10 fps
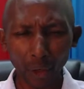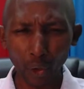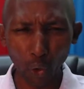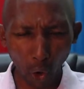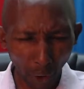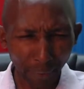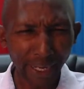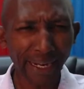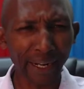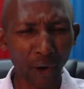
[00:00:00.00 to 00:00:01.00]
you
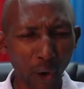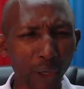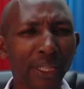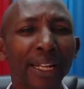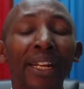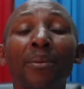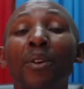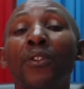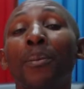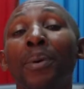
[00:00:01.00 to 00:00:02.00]
only record the name
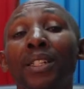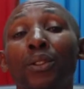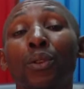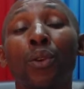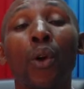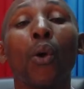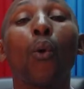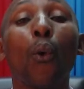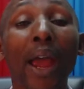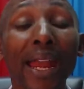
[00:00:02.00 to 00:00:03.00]
of a person
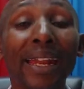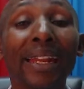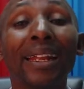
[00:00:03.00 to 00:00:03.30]
when